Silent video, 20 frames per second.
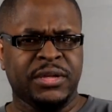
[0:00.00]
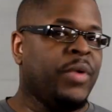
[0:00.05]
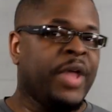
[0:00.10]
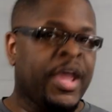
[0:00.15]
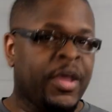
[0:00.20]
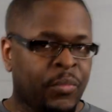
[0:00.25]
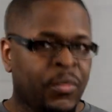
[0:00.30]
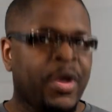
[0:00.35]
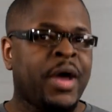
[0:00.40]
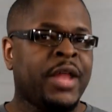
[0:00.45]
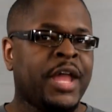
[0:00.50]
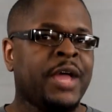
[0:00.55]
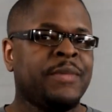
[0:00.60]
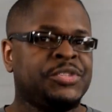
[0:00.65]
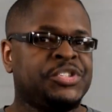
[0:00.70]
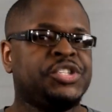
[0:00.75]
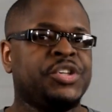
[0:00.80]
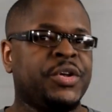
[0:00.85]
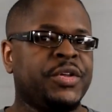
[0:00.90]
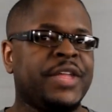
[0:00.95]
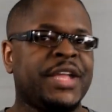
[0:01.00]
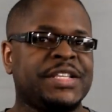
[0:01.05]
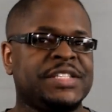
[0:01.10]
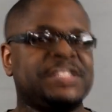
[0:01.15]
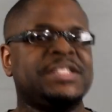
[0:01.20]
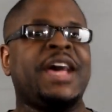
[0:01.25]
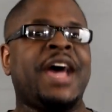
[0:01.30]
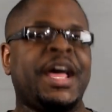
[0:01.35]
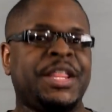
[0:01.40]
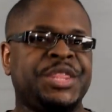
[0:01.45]
And while I'm sure that's
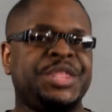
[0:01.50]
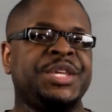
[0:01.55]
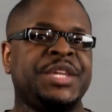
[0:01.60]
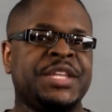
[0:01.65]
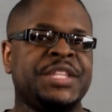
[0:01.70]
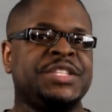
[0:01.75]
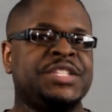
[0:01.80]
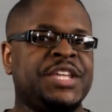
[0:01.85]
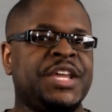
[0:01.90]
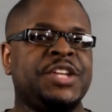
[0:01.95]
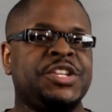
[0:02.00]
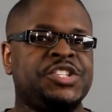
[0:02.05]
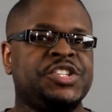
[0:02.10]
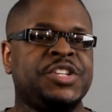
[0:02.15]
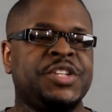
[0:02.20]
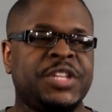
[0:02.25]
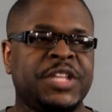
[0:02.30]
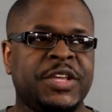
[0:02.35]
not the intention,